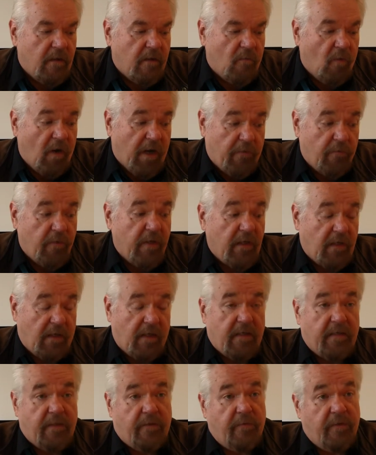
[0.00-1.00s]
what I
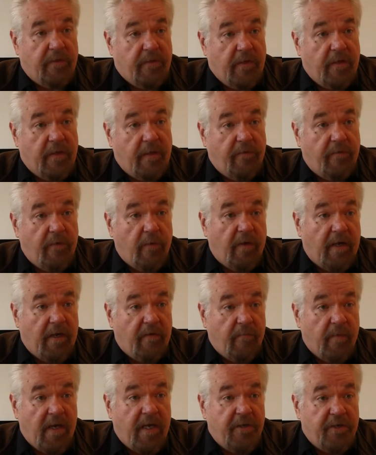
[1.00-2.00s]
realized was that if you
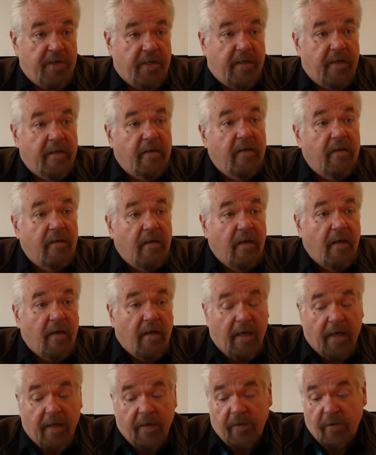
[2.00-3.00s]
have magic
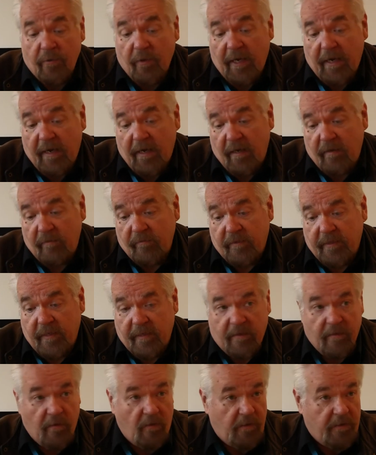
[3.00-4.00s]
and you have
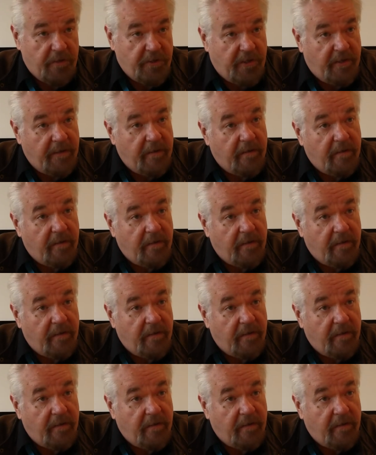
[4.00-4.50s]
technology,